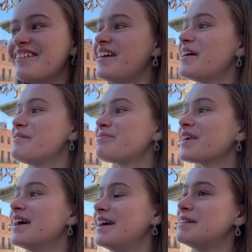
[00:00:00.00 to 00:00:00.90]
well,
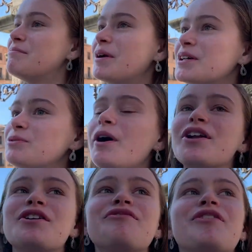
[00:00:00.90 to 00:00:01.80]
it um, brings what is it
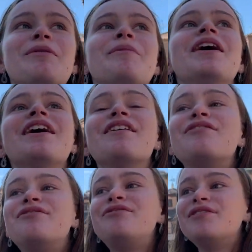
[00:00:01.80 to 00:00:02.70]
used for?
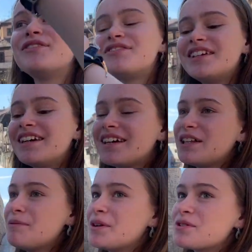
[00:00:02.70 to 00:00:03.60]
15
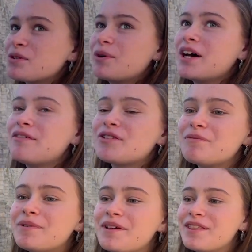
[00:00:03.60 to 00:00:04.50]
kilometers away
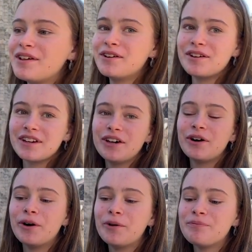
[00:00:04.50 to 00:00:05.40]
from the
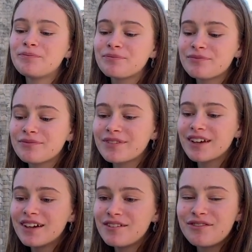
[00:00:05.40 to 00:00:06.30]
Rio
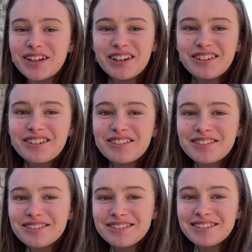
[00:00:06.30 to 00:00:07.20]
Frio.
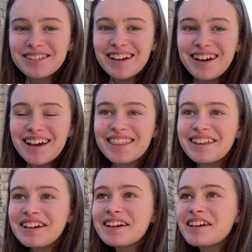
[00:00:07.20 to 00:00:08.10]
Yeah. I
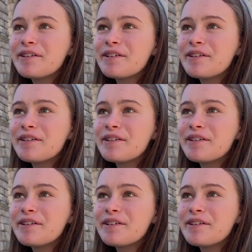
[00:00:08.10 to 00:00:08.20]
think.